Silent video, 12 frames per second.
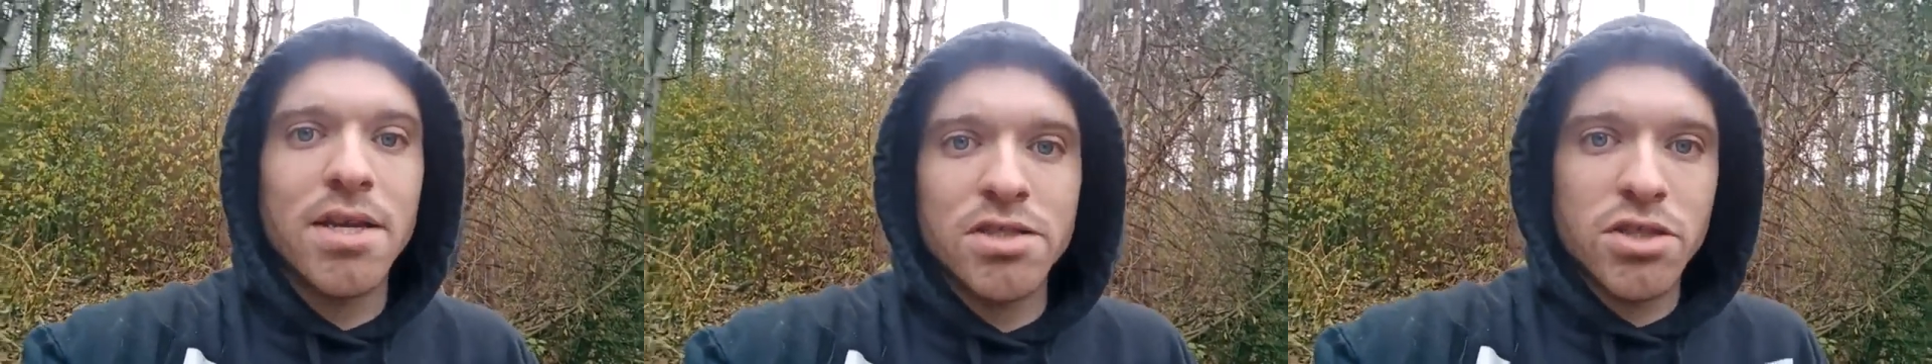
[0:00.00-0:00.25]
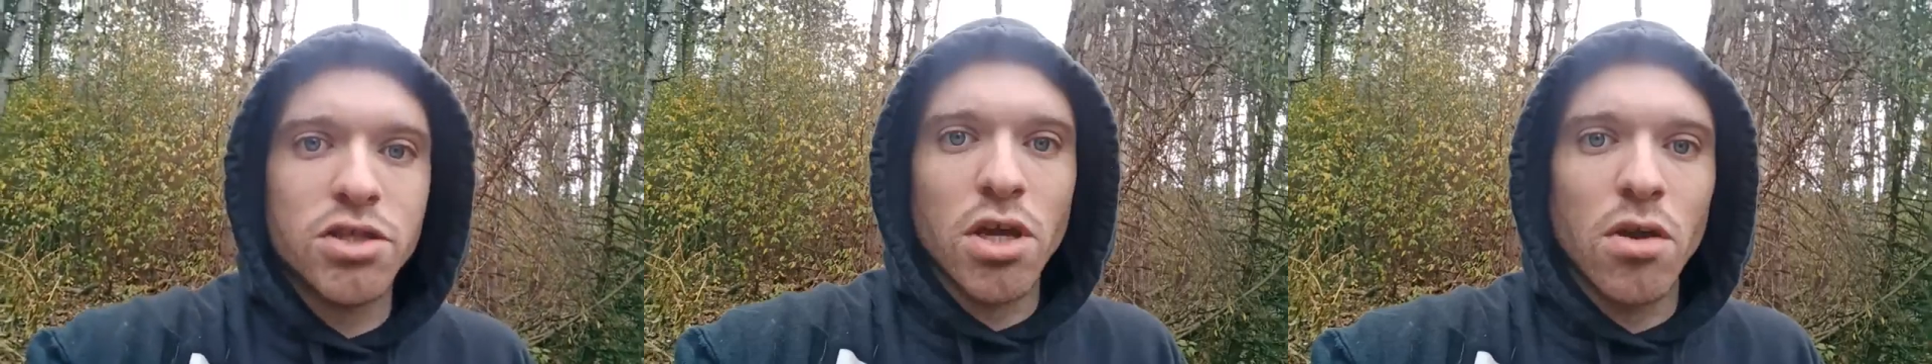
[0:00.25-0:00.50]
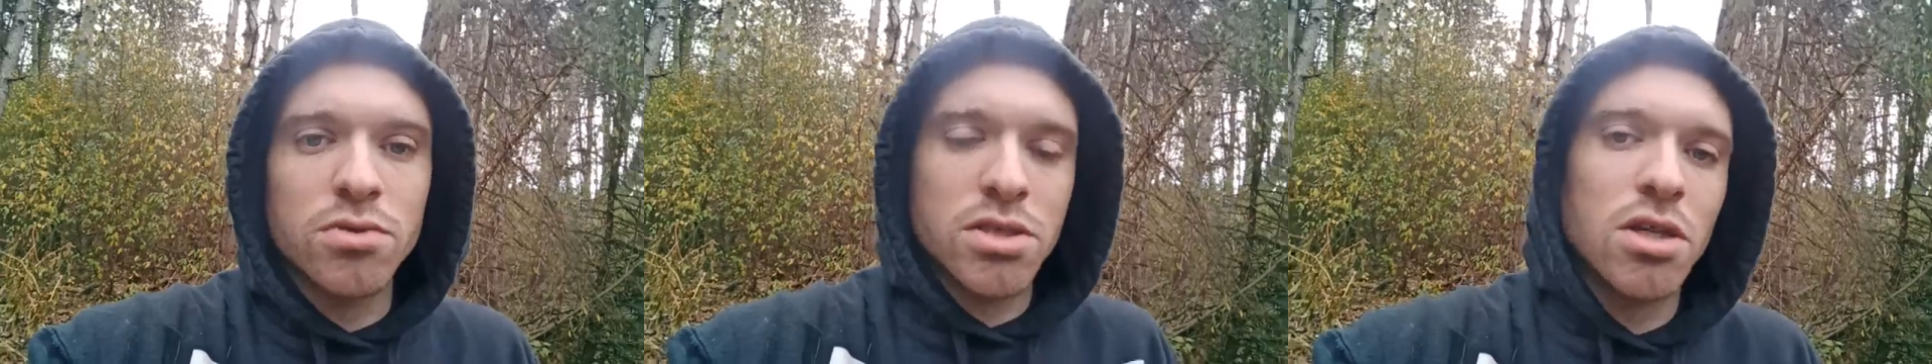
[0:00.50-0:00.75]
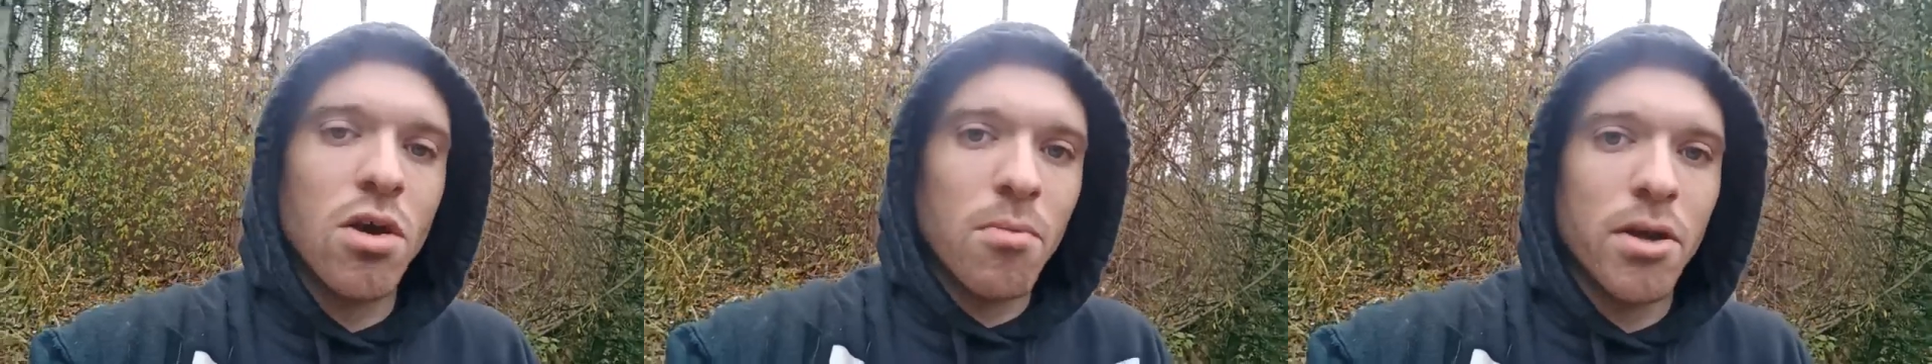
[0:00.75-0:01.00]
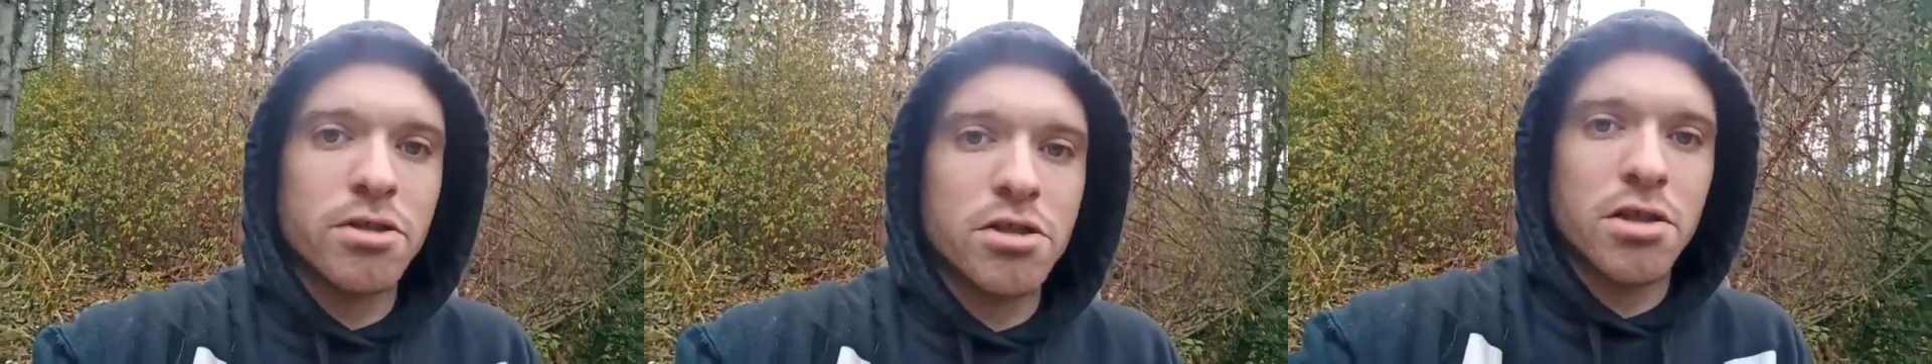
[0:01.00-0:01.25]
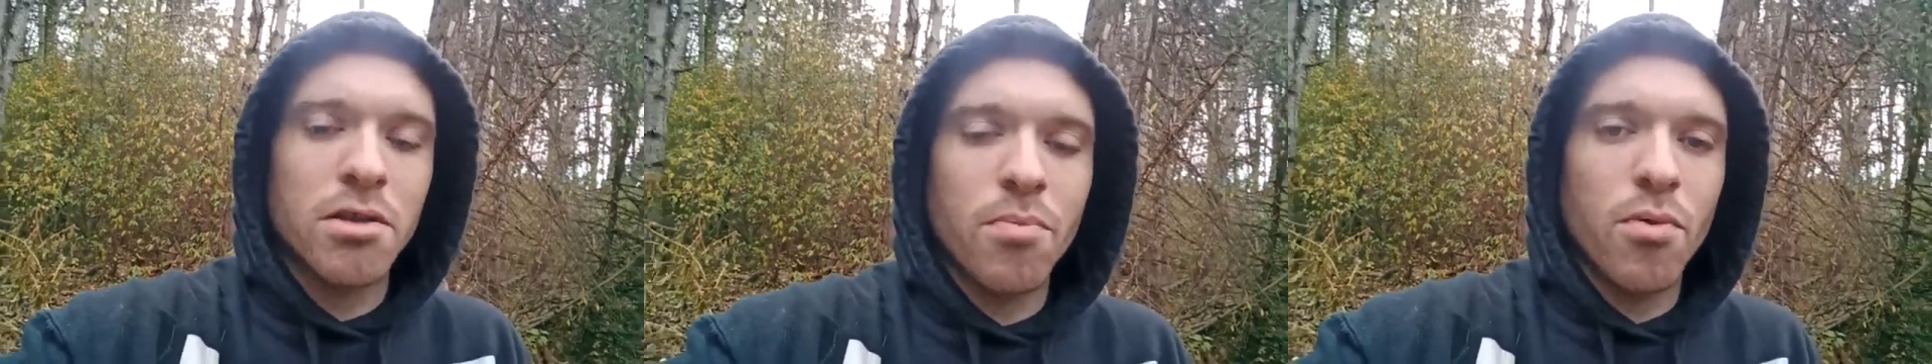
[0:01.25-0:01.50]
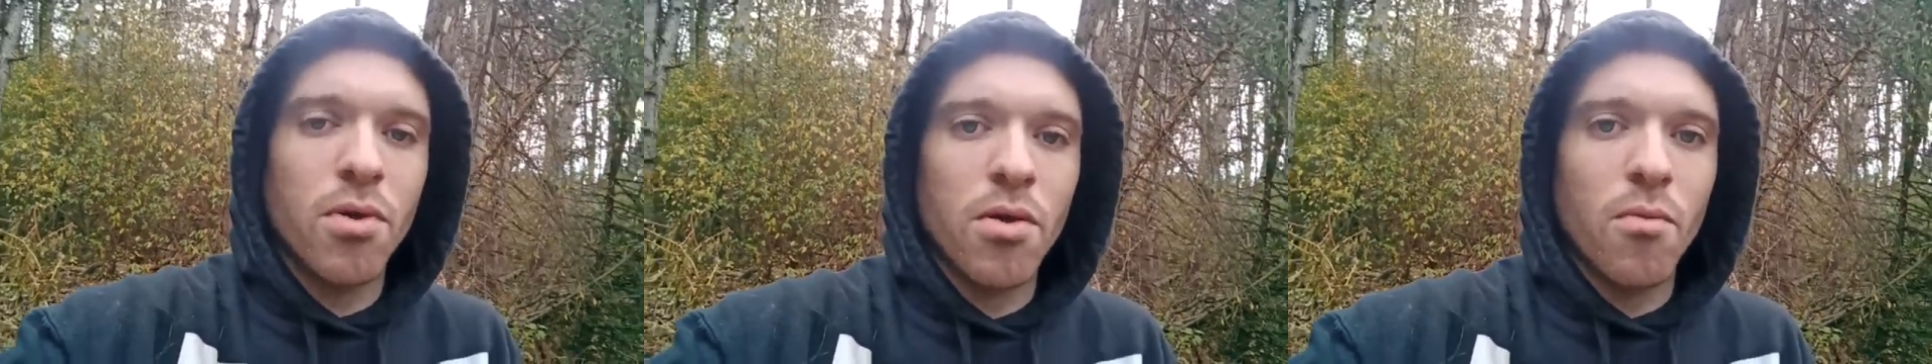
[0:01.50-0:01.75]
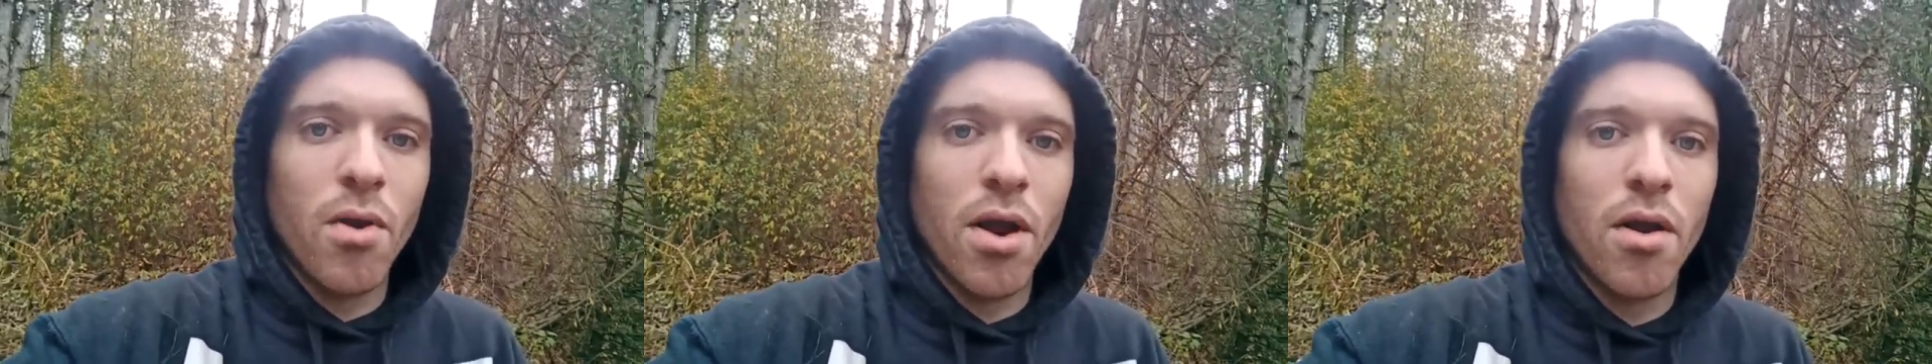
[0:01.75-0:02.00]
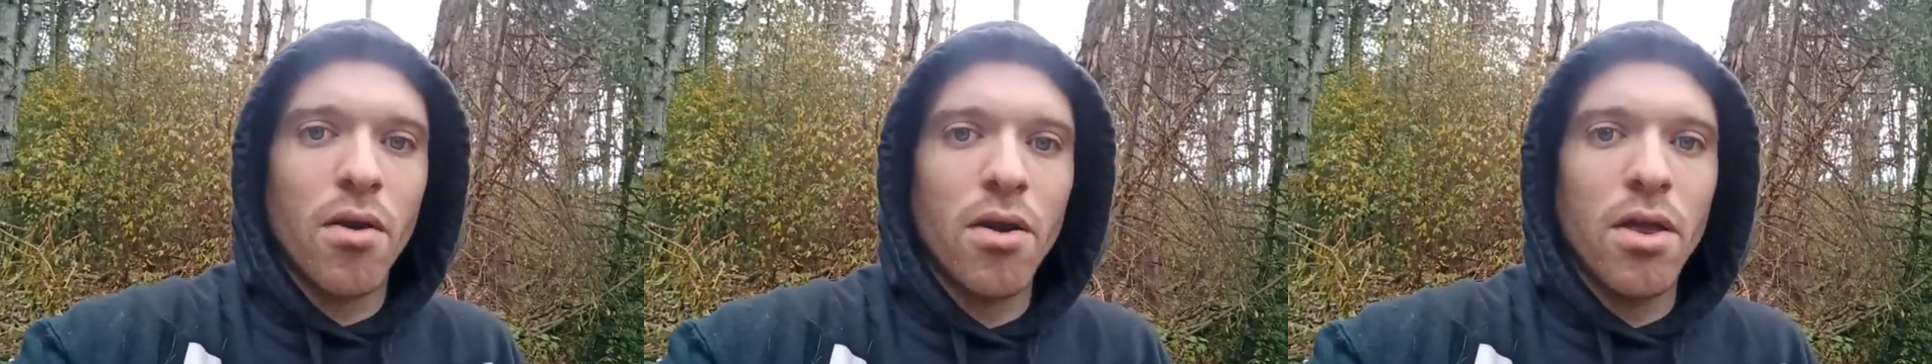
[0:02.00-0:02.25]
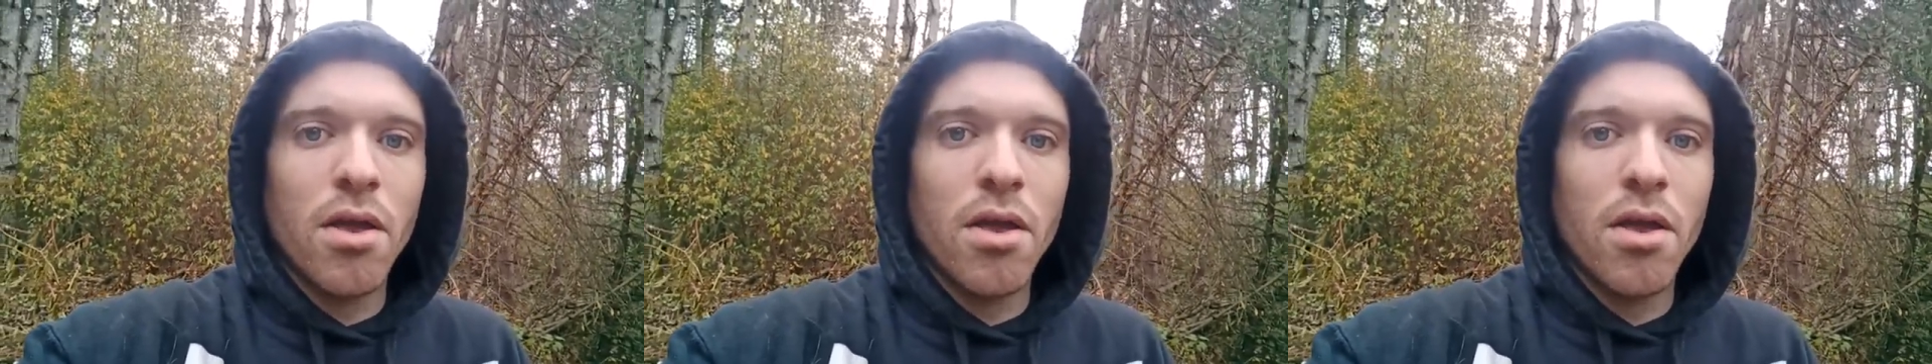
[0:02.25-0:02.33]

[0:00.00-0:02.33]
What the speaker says: his show so much to the point where